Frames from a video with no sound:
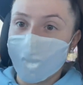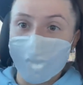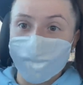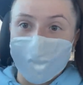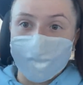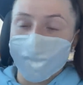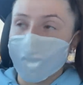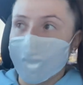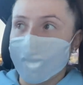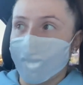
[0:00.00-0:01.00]
I don't want
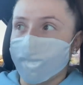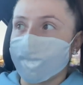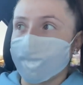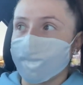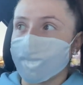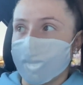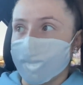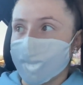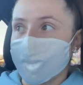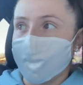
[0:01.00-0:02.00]
to get that obviously until I know
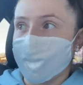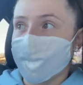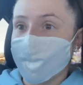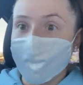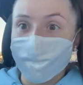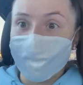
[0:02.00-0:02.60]
what she eats. So I'm